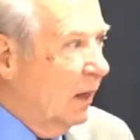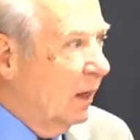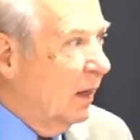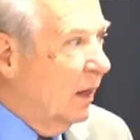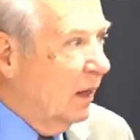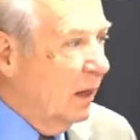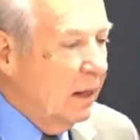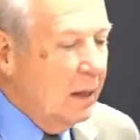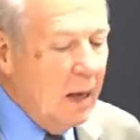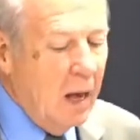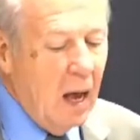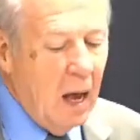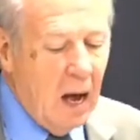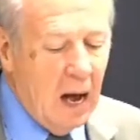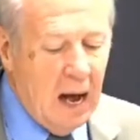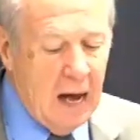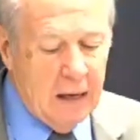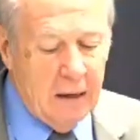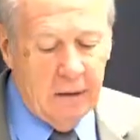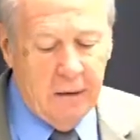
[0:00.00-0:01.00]
and he
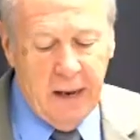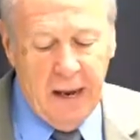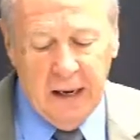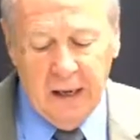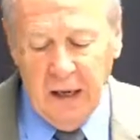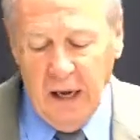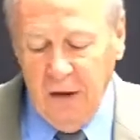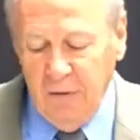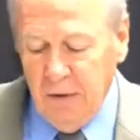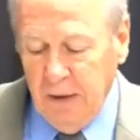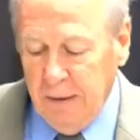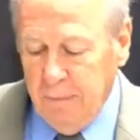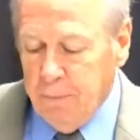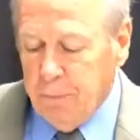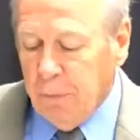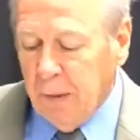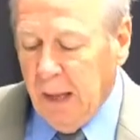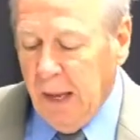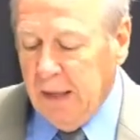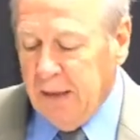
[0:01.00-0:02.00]
honored that covenant,
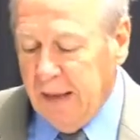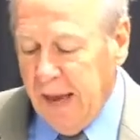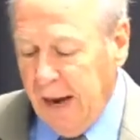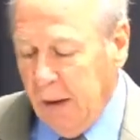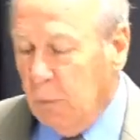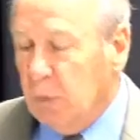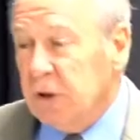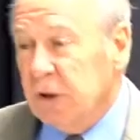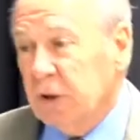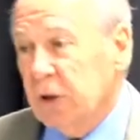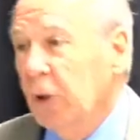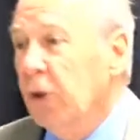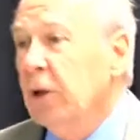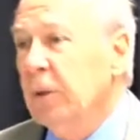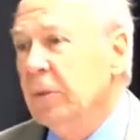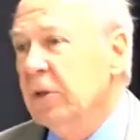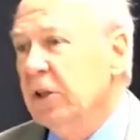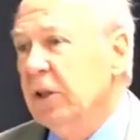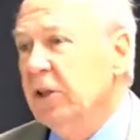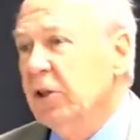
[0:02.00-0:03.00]
and that was
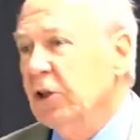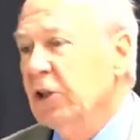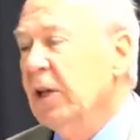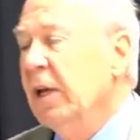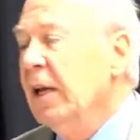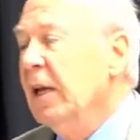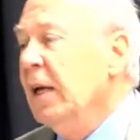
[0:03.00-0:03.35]
circumcision.